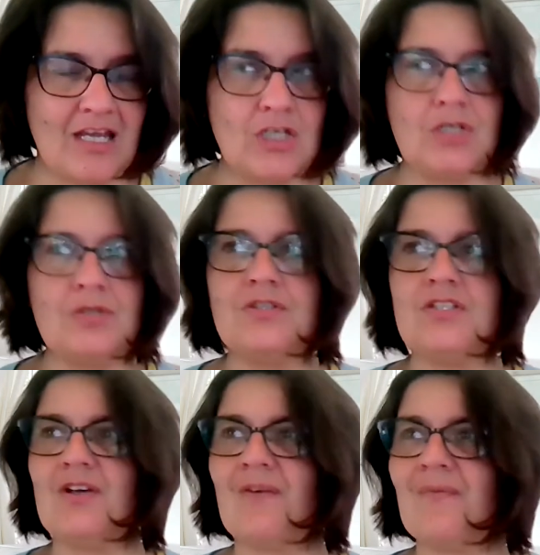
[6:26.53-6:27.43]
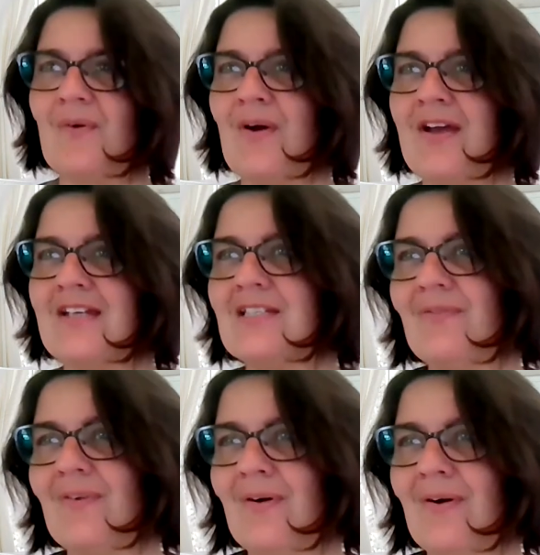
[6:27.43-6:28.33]
Use your voice
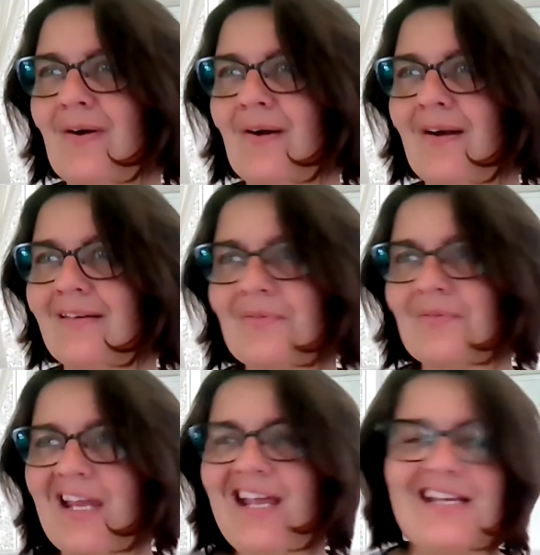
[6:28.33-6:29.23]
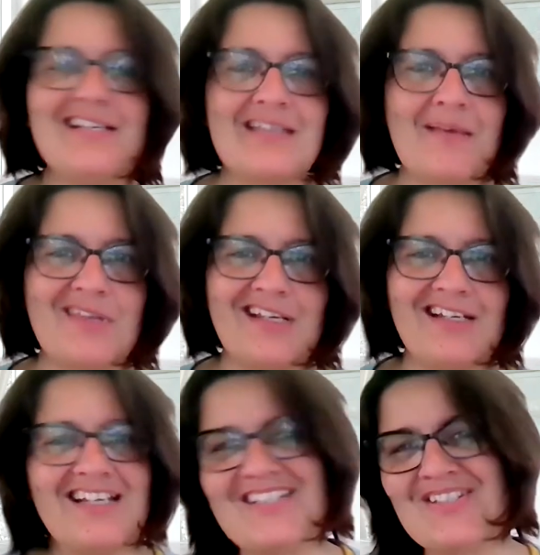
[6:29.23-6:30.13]
for creating something
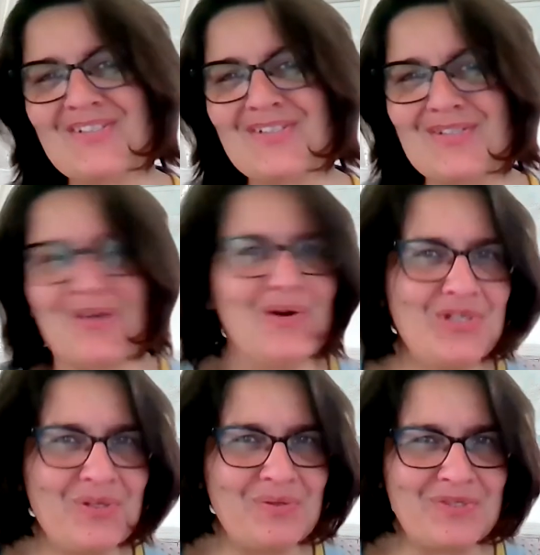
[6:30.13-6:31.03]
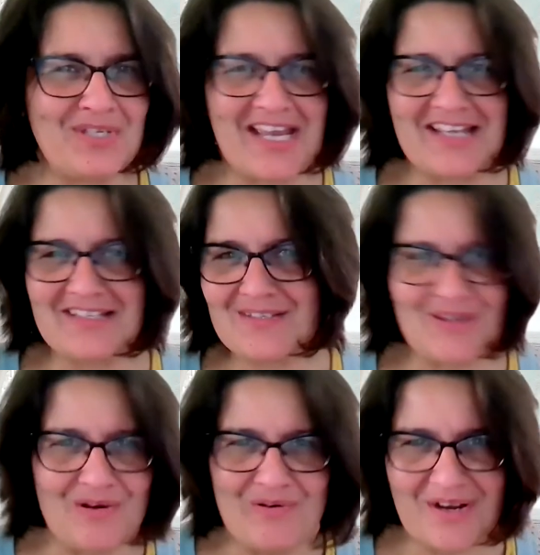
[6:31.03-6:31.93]
that is so juicy and
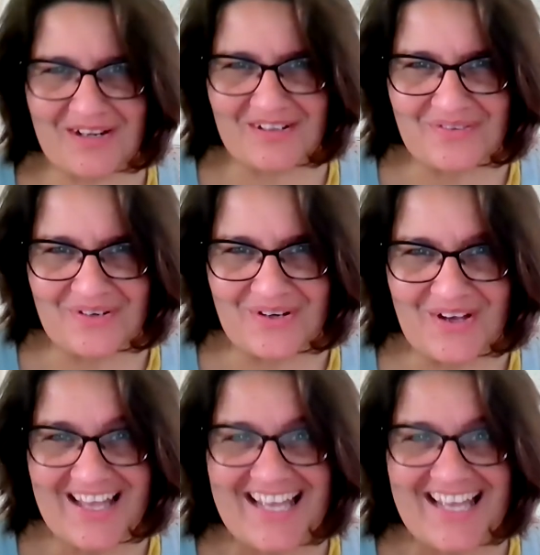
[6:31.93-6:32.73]
so wonderful